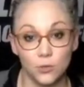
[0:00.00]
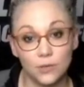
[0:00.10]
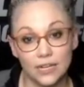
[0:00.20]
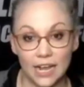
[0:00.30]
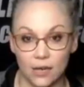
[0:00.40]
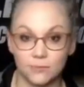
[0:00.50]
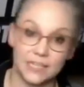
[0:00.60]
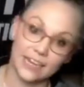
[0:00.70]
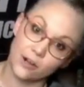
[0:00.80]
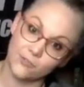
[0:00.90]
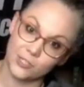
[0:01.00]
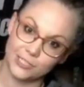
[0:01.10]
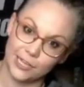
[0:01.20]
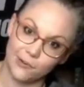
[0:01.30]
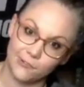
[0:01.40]
can help take care of
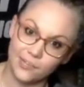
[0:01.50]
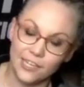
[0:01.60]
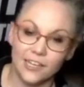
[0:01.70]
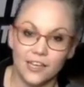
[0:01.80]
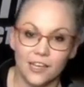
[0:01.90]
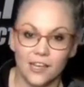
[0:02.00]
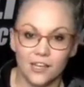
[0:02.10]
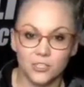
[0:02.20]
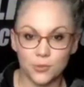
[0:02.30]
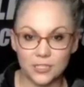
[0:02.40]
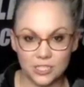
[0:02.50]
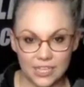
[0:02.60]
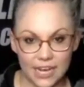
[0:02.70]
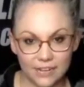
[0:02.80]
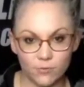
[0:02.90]
yourself. So we just
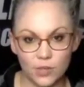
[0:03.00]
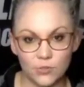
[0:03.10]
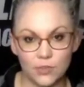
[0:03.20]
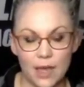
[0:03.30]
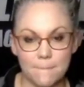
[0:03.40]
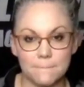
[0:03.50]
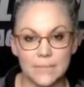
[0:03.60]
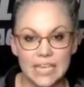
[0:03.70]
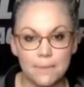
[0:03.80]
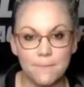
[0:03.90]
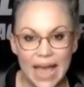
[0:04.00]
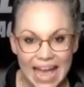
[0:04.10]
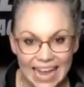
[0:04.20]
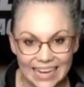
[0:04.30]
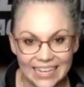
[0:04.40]
kind of went through that
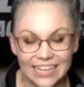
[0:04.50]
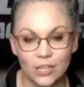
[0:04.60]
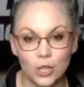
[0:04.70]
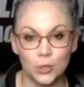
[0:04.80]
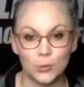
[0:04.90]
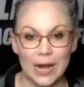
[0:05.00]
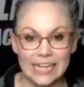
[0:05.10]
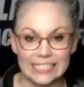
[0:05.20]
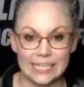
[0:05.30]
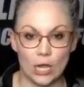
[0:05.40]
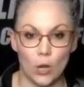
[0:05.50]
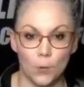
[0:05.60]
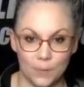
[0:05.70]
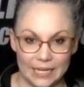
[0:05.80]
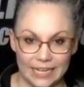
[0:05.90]
mid-back thoracic
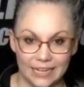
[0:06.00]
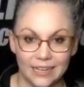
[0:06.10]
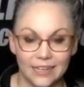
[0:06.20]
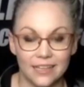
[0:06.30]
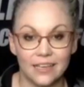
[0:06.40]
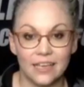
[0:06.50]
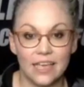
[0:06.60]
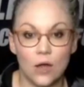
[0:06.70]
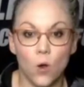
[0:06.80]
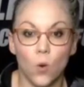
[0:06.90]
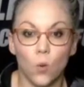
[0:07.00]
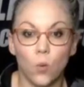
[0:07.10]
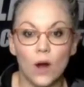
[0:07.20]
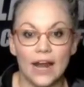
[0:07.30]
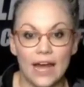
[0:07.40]
opening.
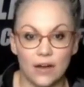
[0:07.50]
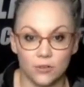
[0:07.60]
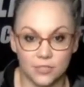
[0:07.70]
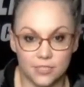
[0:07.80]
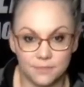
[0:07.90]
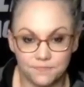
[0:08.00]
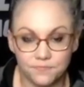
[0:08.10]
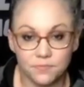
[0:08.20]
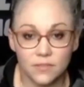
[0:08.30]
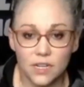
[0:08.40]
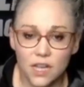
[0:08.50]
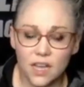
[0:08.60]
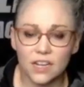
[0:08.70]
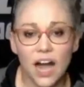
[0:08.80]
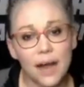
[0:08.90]
What else? A
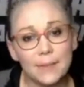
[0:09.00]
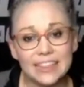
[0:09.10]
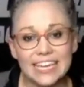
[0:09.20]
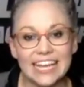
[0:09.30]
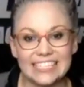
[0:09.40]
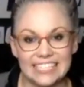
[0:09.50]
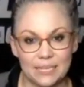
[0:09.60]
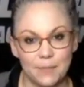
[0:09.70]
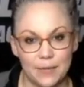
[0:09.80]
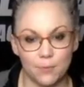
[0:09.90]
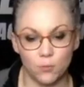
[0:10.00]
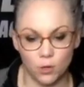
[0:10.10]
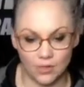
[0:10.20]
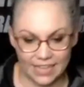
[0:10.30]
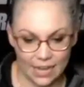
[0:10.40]
common thing I see people
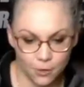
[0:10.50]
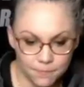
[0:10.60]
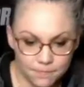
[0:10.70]
rolling out